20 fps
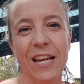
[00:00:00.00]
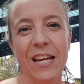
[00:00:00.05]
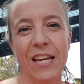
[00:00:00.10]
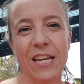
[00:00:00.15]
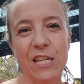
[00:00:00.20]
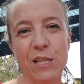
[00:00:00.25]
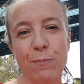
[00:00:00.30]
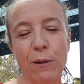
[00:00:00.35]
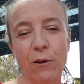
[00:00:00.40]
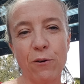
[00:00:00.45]

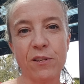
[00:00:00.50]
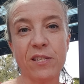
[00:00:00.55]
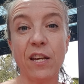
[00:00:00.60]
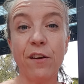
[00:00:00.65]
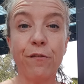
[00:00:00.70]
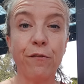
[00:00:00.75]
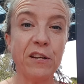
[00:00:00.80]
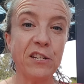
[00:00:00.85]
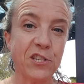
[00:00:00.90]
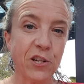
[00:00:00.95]
is because
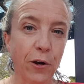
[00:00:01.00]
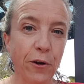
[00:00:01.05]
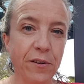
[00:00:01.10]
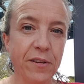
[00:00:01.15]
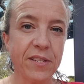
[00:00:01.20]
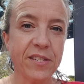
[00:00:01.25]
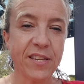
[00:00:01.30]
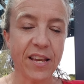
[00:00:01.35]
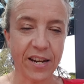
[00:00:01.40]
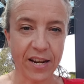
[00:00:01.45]
if we don't
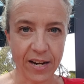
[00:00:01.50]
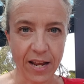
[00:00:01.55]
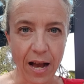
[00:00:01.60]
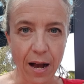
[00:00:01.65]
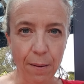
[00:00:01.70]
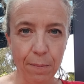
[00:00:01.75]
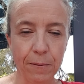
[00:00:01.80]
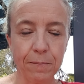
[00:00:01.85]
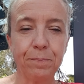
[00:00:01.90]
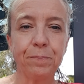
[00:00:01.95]
set it
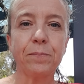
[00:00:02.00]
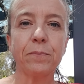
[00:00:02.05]
up,